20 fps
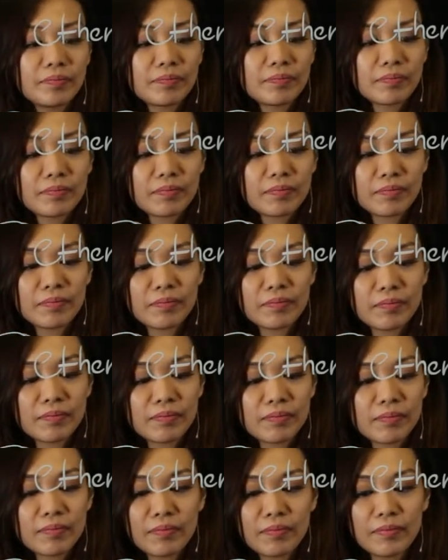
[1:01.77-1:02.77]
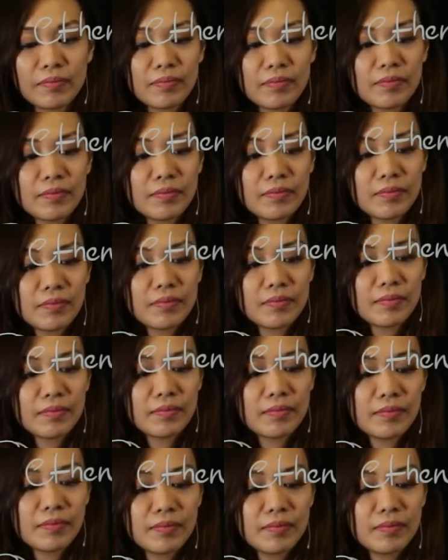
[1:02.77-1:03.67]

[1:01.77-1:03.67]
No one is speaking in this clip.